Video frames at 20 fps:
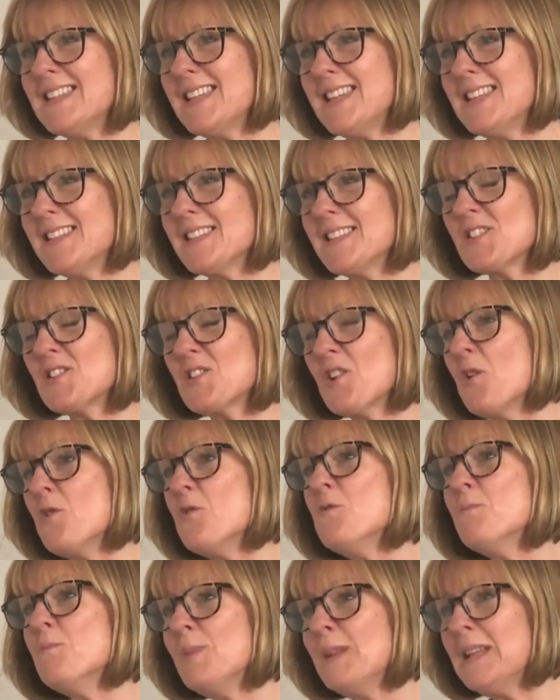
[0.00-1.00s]
is
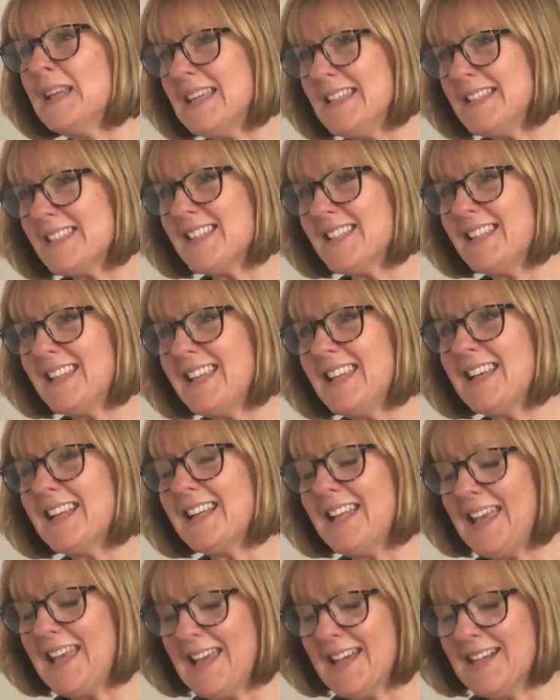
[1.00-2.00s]
so blatantly
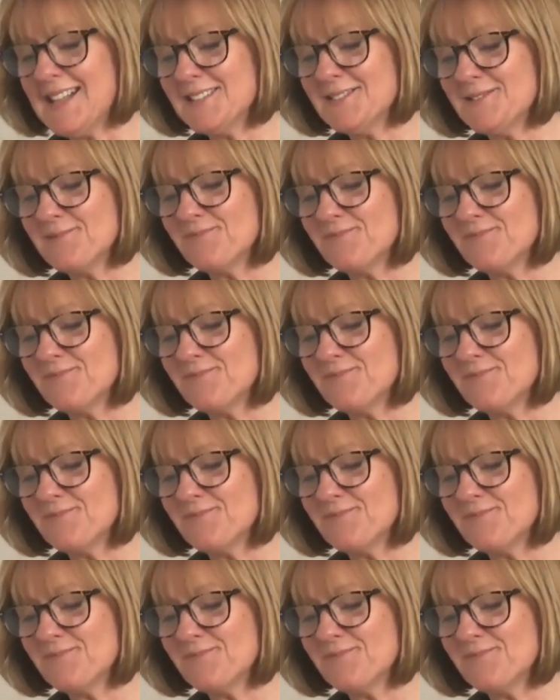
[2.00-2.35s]
clear.